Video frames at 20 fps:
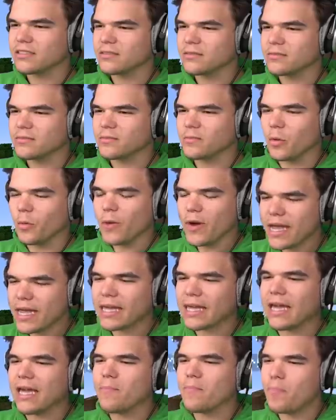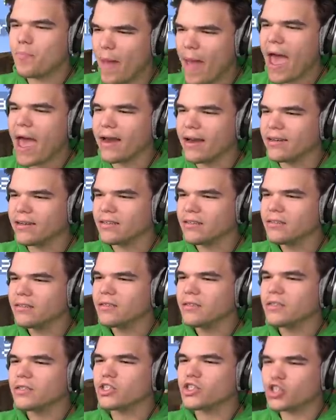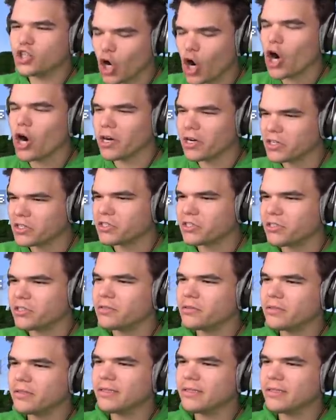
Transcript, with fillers: Oh. We oh, can bend nurse. dirt.